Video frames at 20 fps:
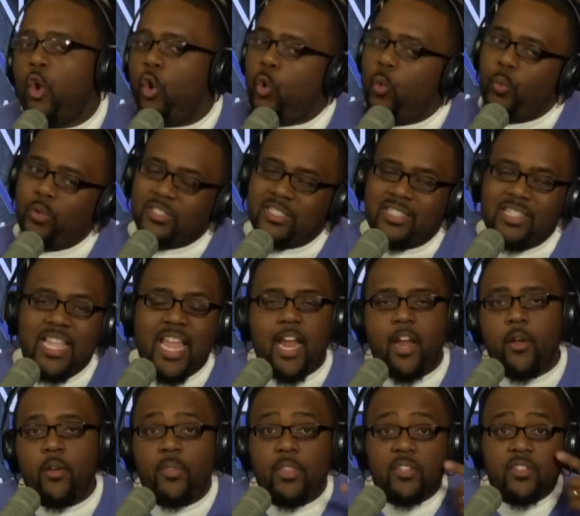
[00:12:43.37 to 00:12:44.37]
who was
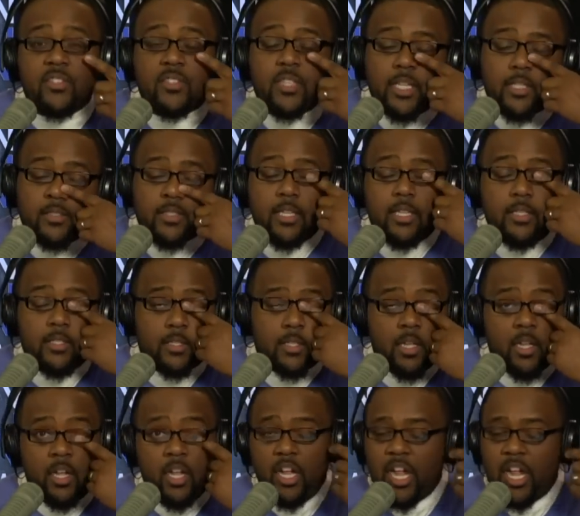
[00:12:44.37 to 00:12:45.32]
there in the 60s